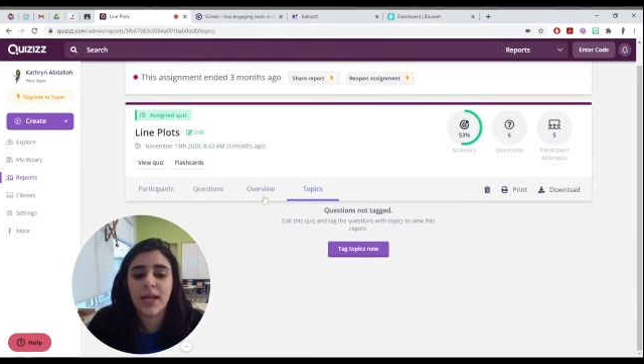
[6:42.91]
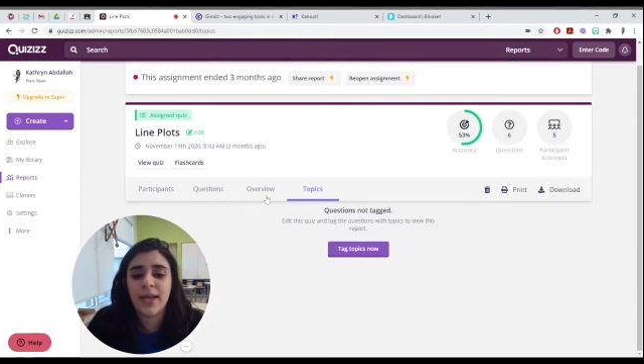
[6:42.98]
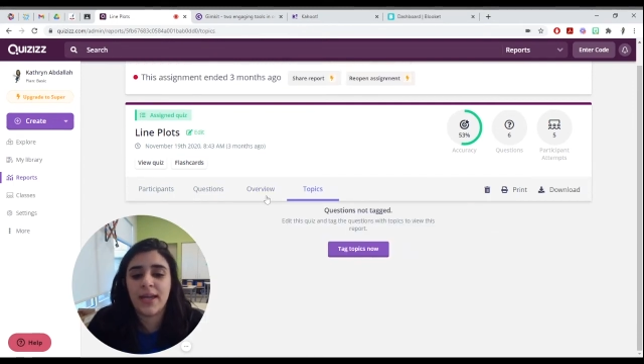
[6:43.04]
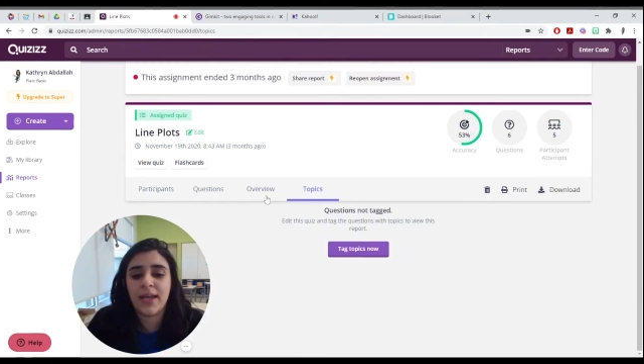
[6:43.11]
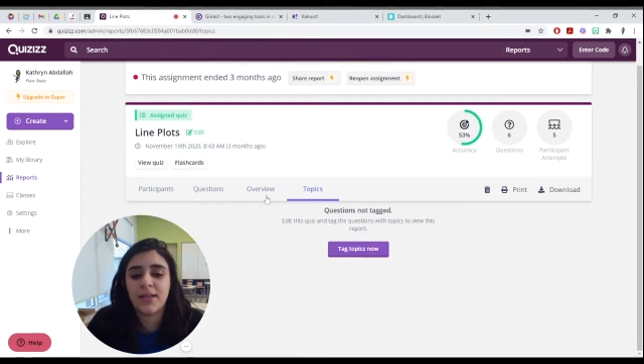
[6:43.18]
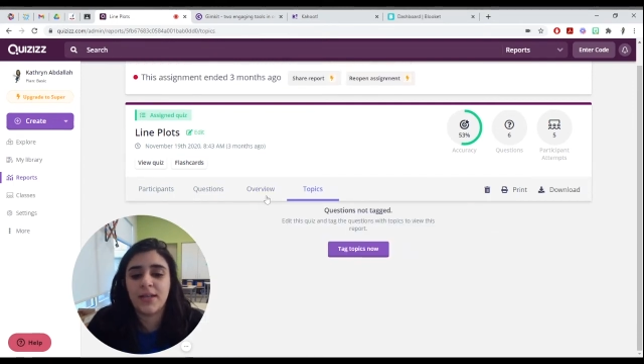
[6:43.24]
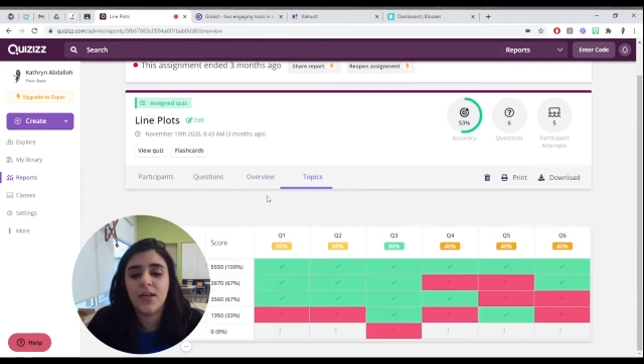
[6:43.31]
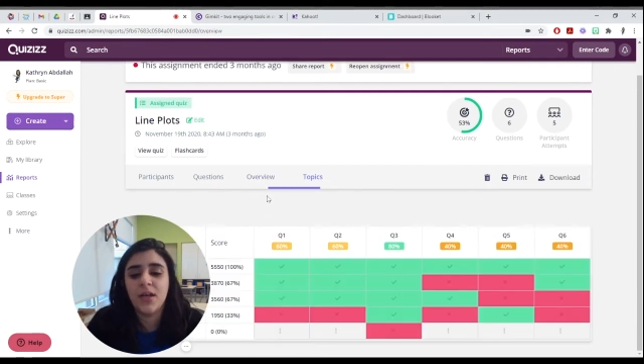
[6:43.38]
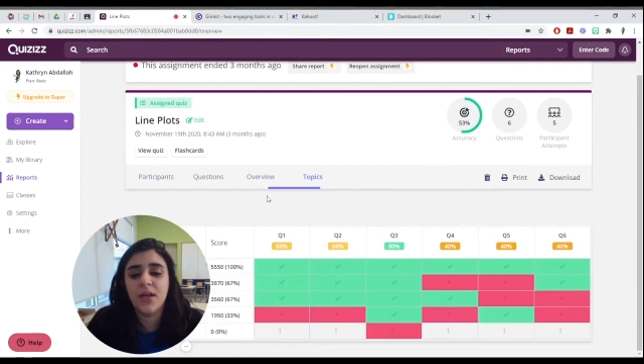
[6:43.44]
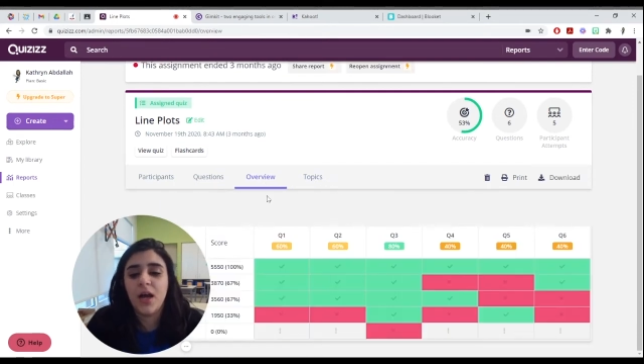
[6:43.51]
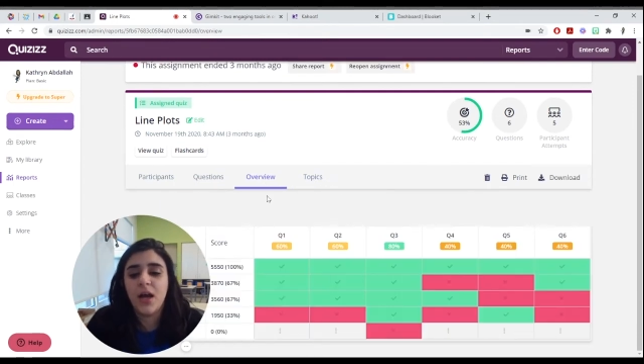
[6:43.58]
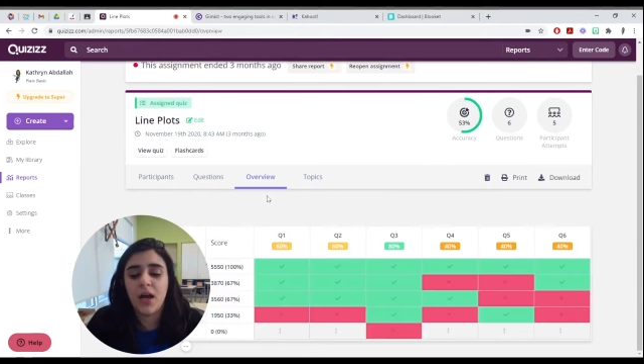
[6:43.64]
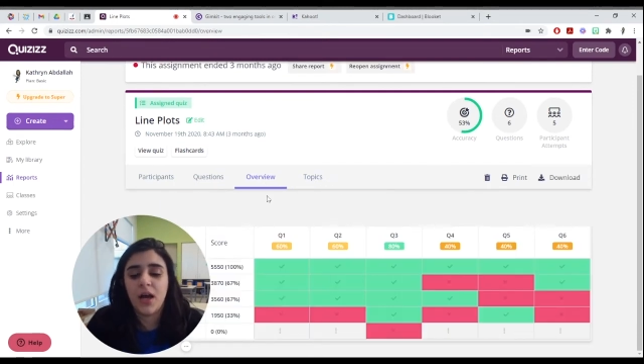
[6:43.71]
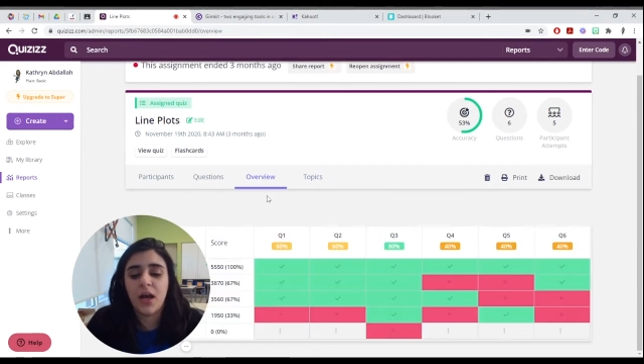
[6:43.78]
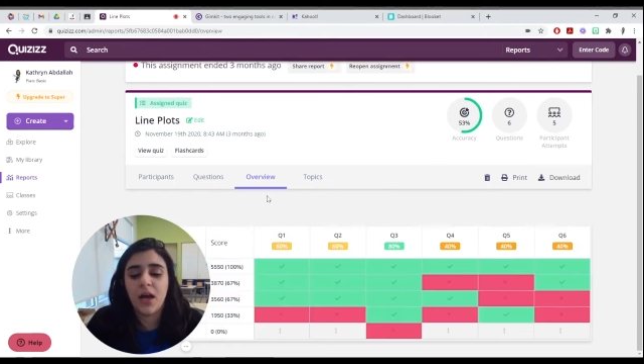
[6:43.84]
and
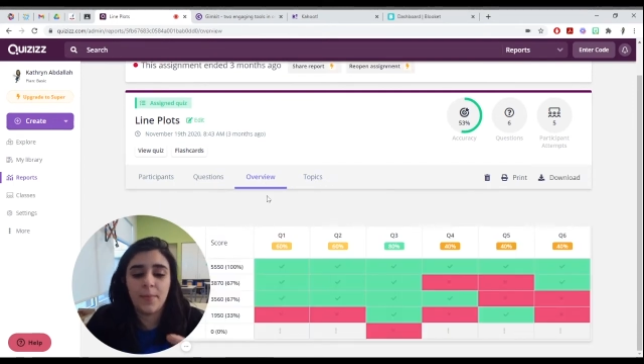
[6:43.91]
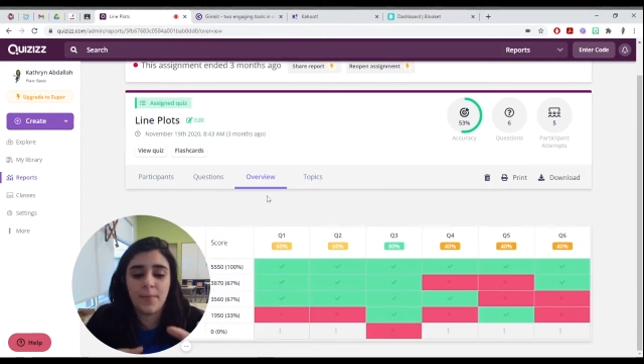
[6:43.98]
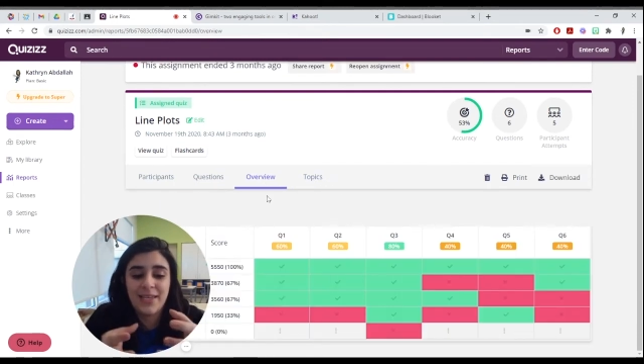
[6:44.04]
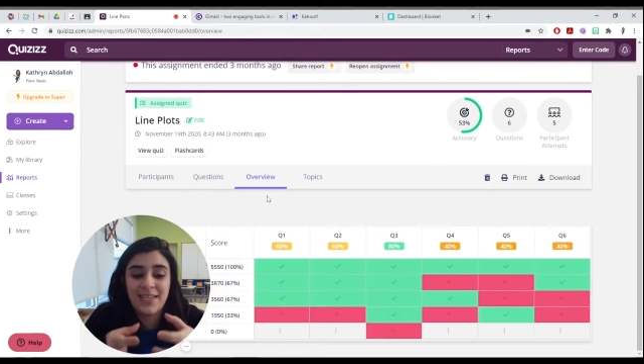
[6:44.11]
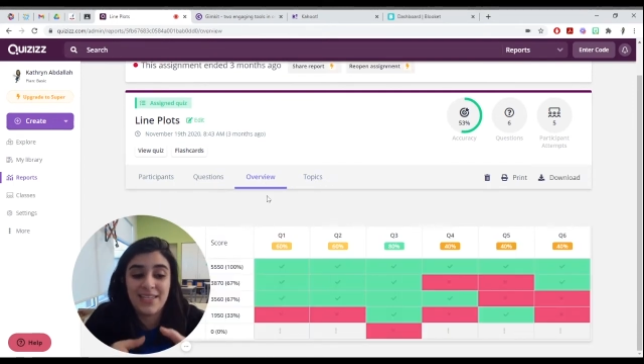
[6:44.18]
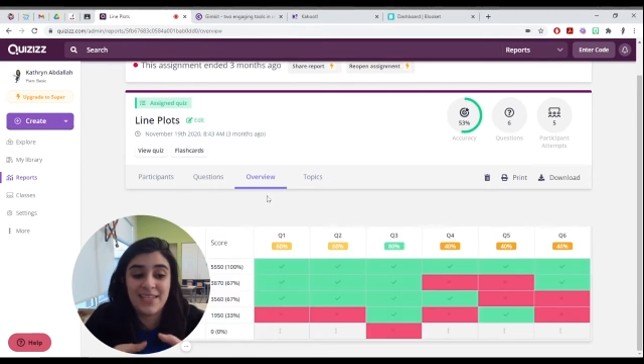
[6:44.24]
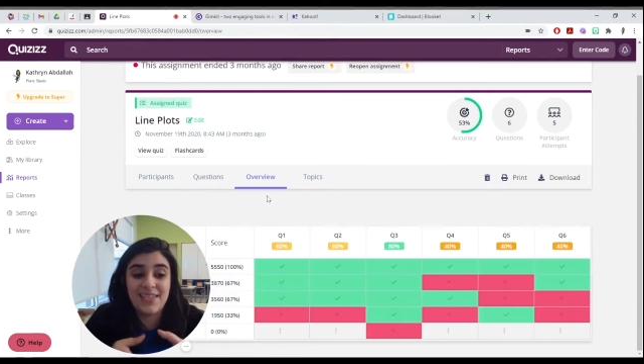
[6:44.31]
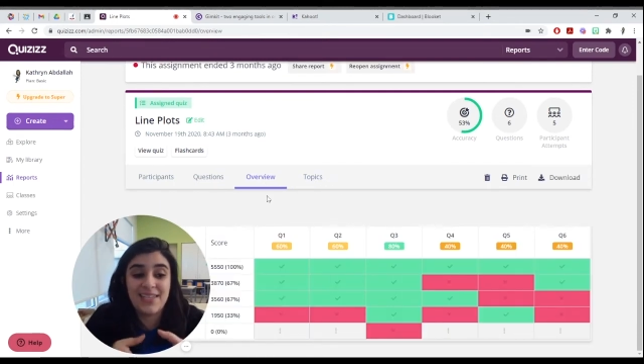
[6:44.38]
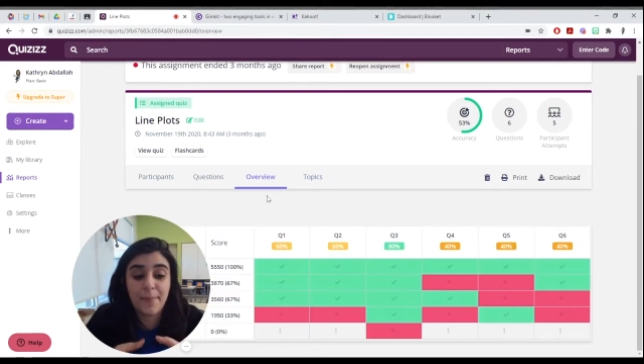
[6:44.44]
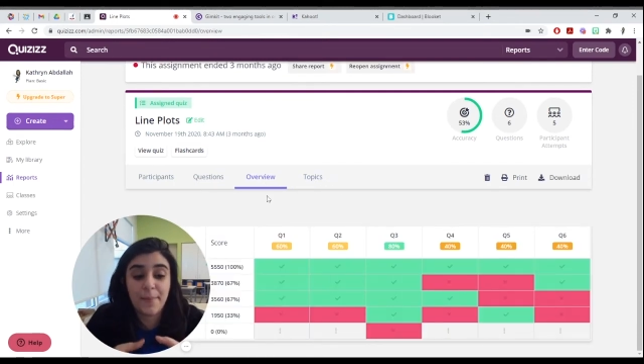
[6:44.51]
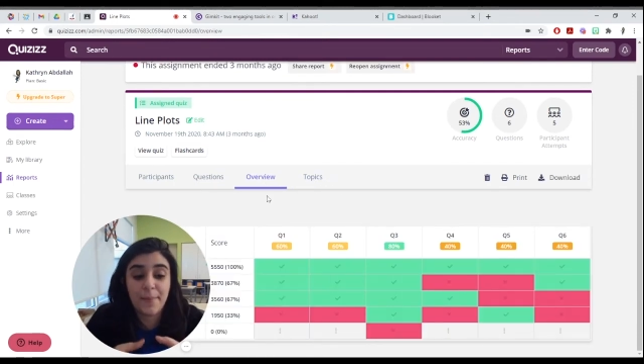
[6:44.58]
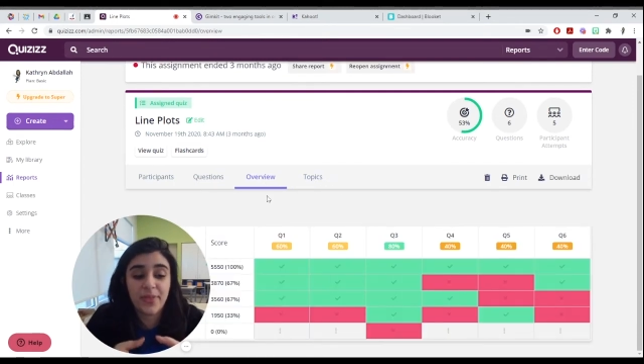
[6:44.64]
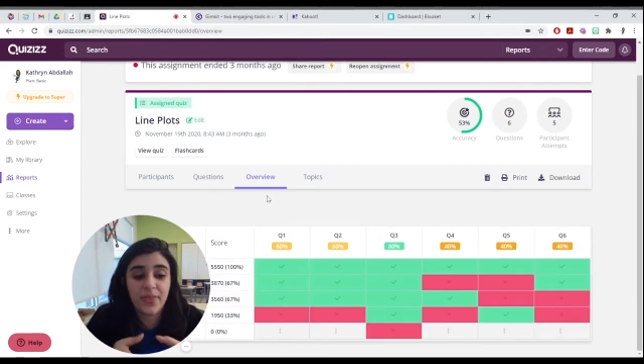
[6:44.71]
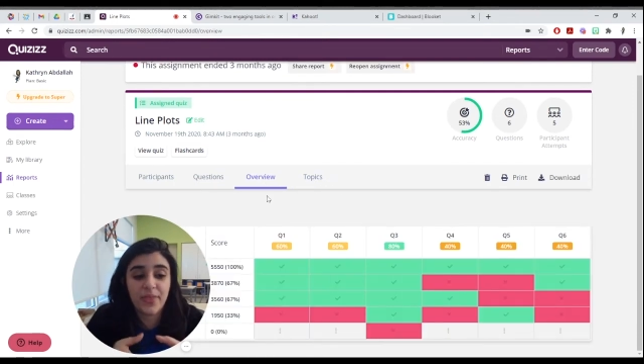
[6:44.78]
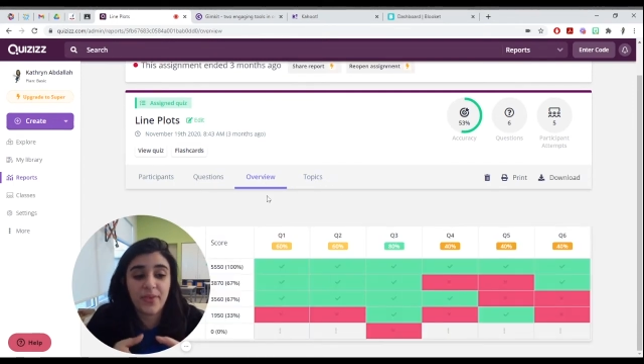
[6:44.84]
in
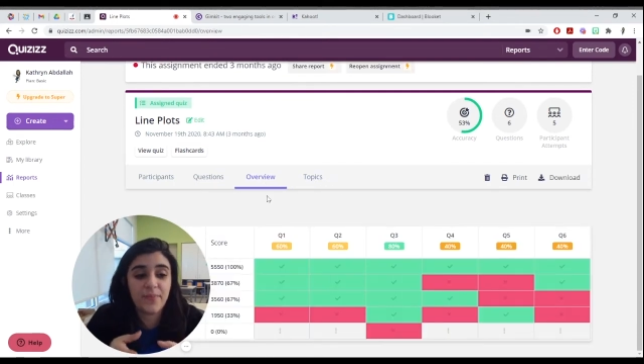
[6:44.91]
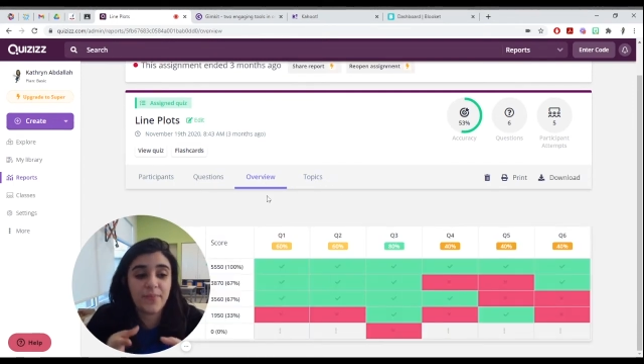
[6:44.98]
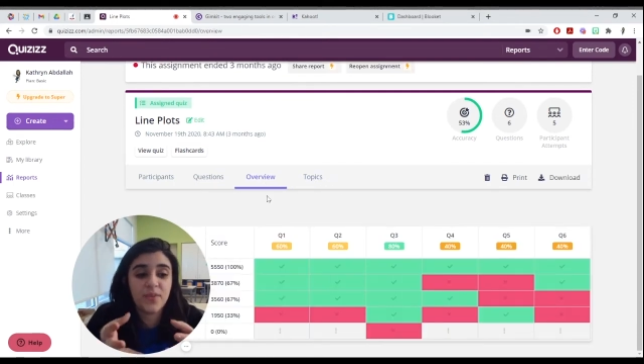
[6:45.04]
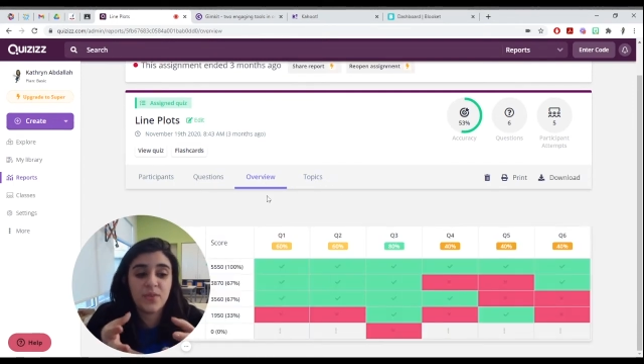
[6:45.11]
depth.